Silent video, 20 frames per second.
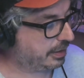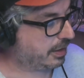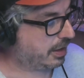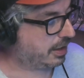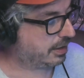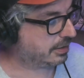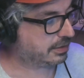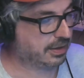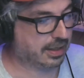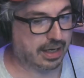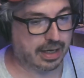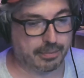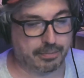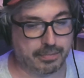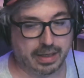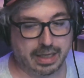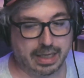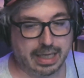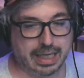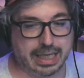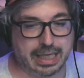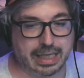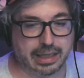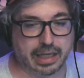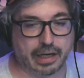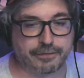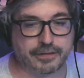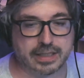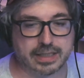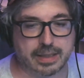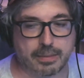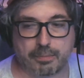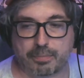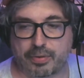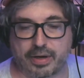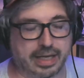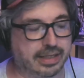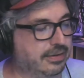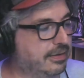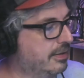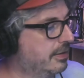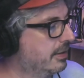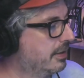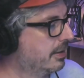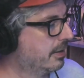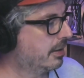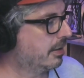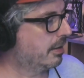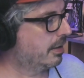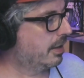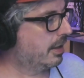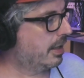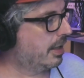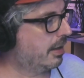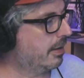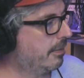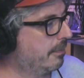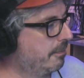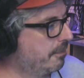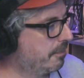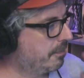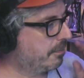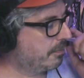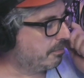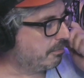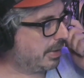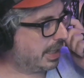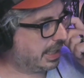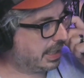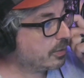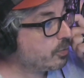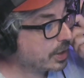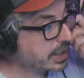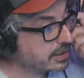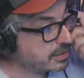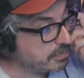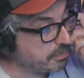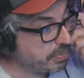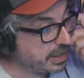long time. He left his imprint. May he rest in